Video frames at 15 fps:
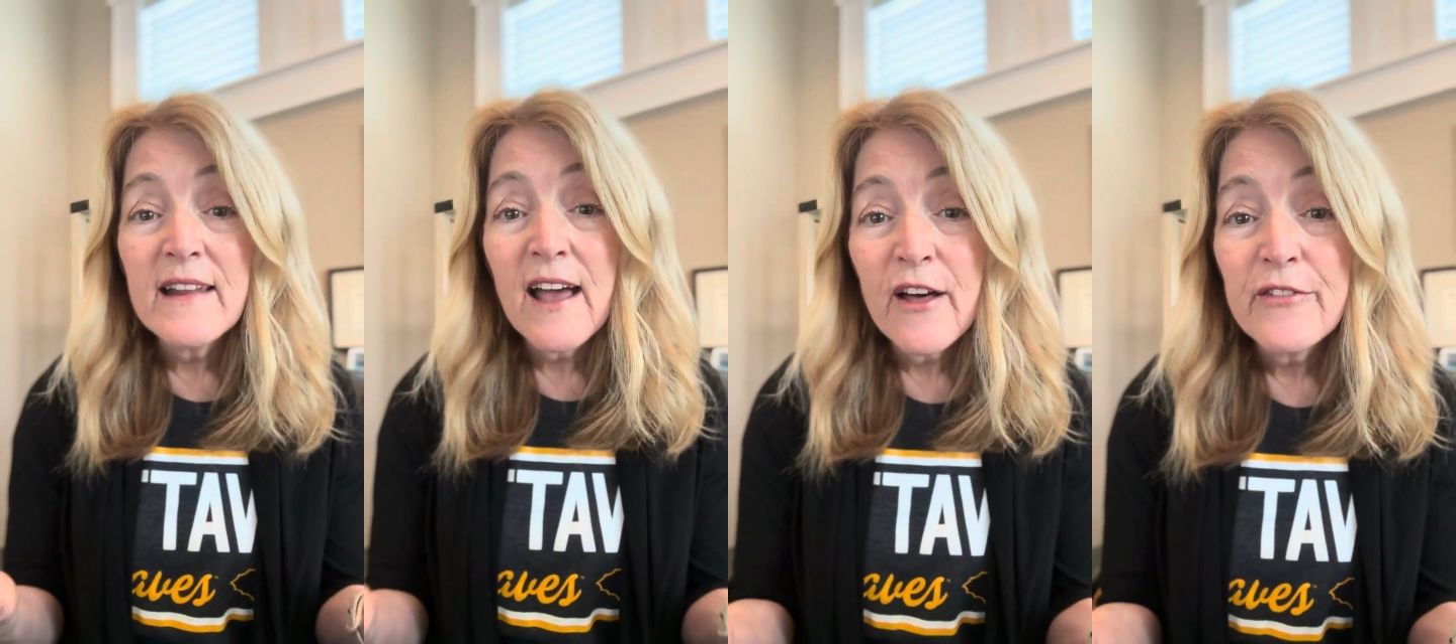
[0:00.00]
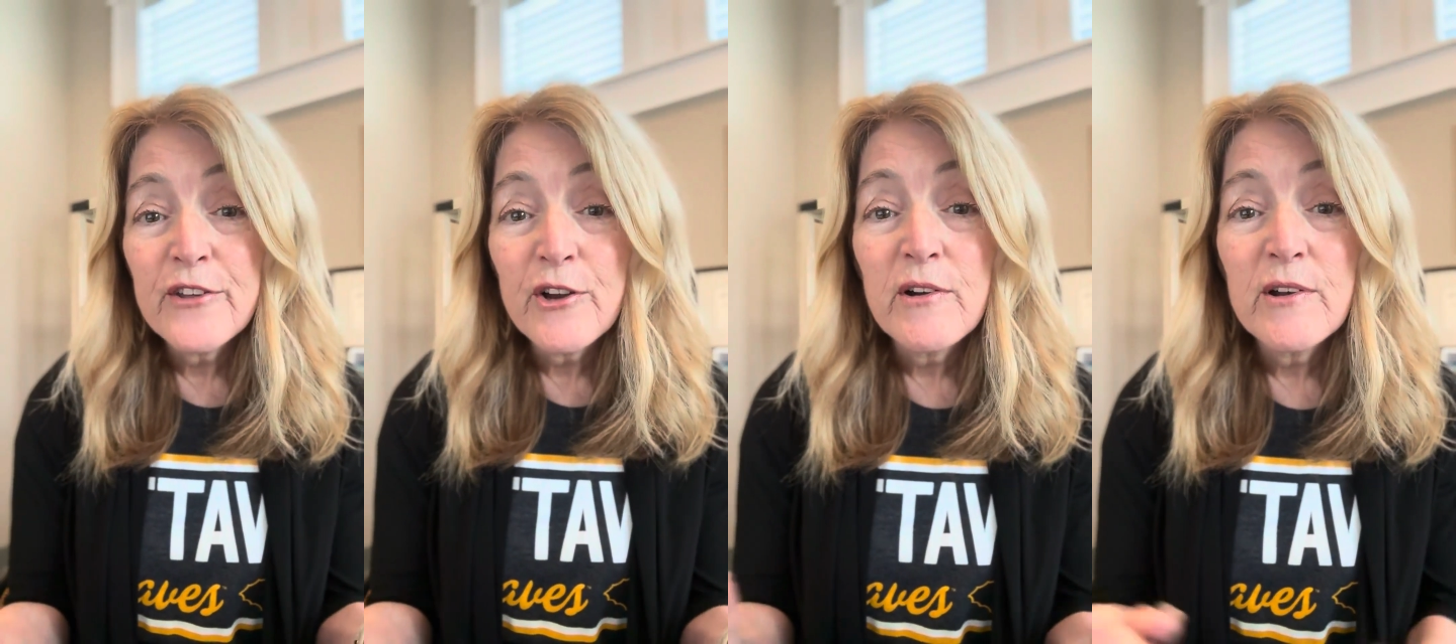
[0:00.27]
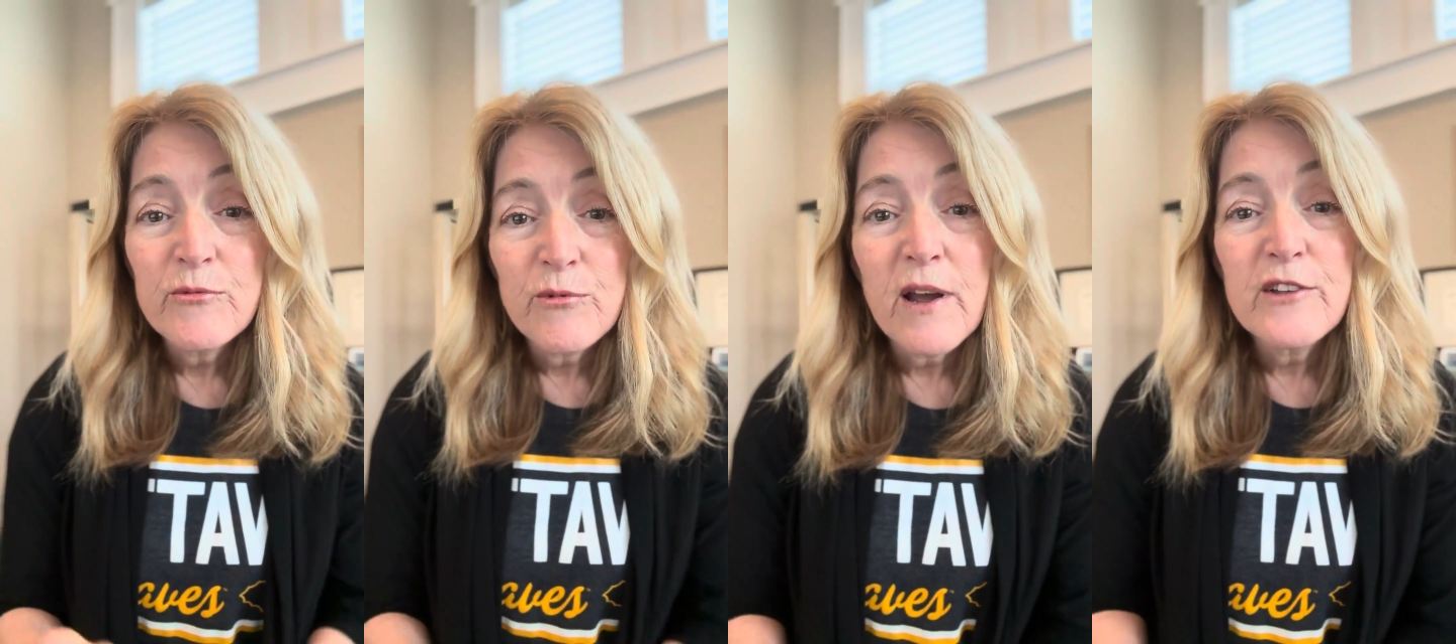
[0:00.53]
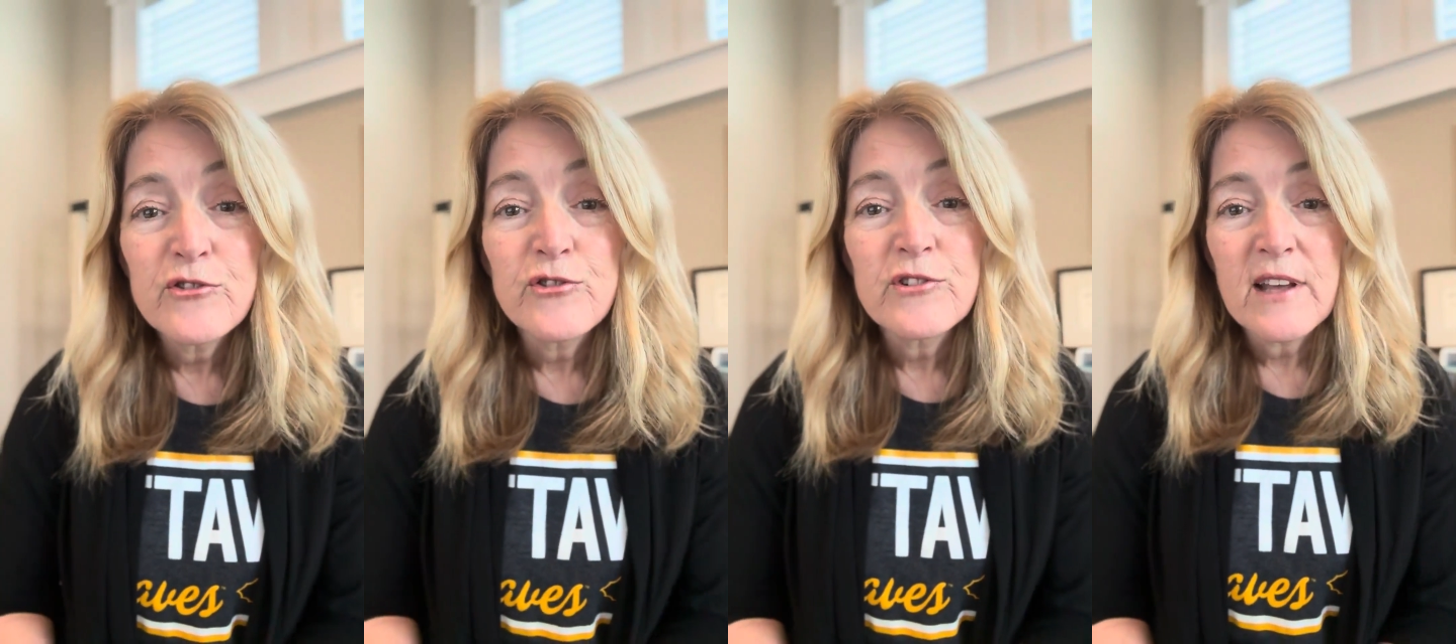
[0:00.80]
out there and
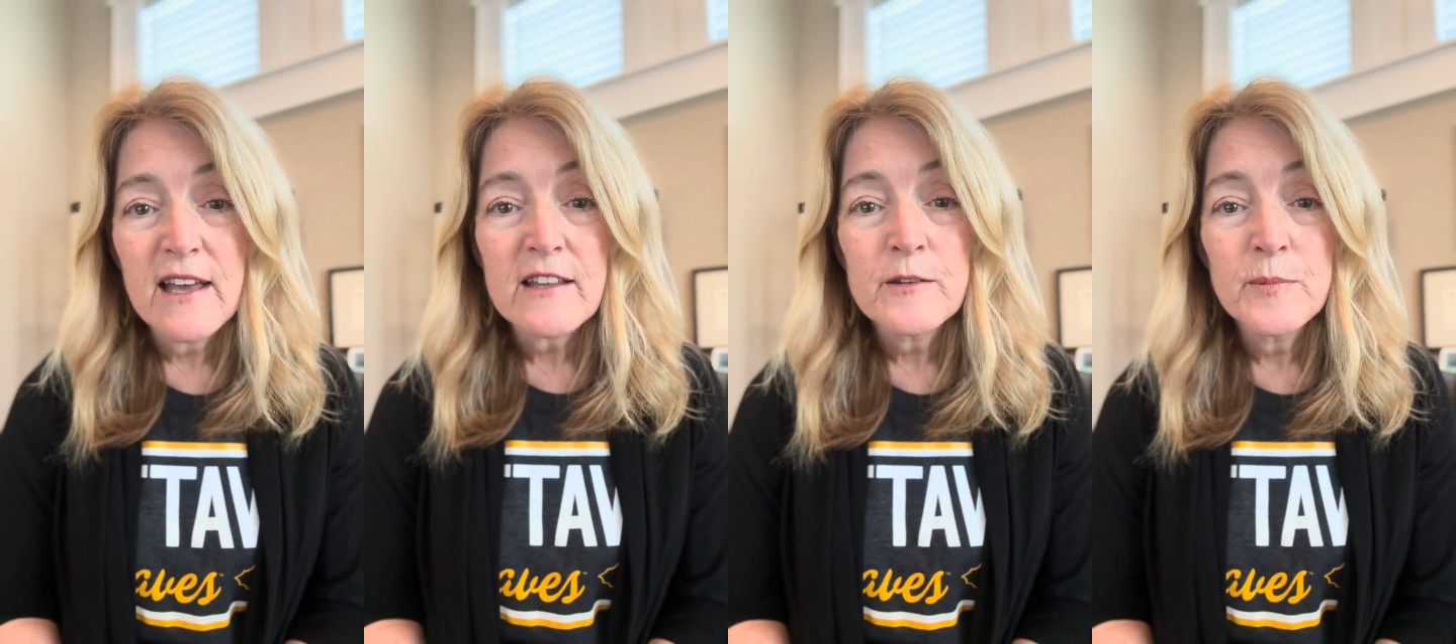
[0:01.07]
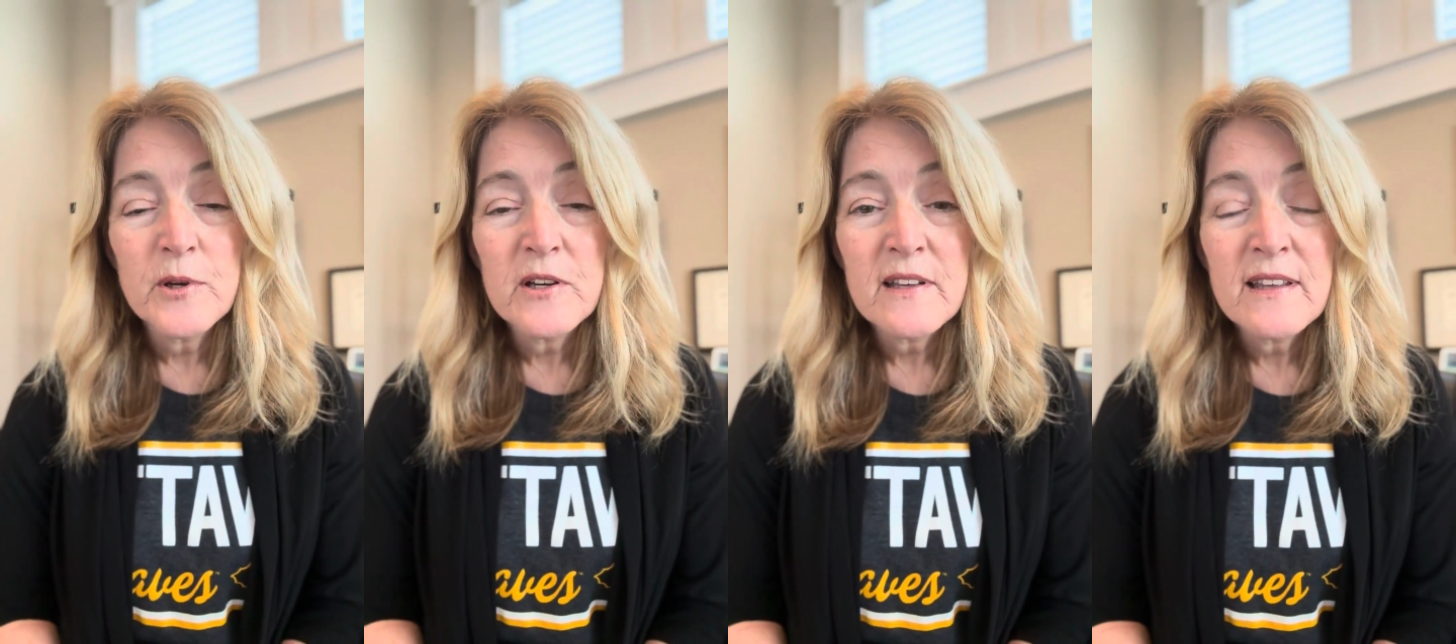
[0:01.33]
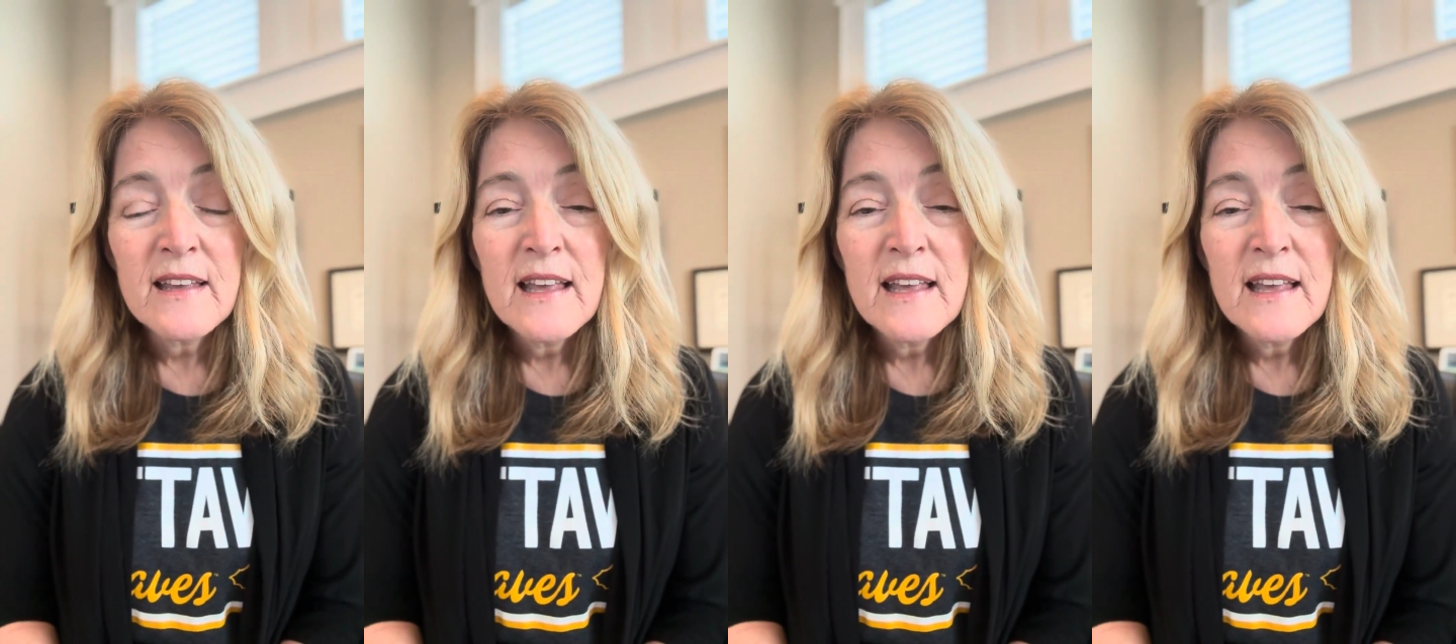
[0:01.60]
read your textbook?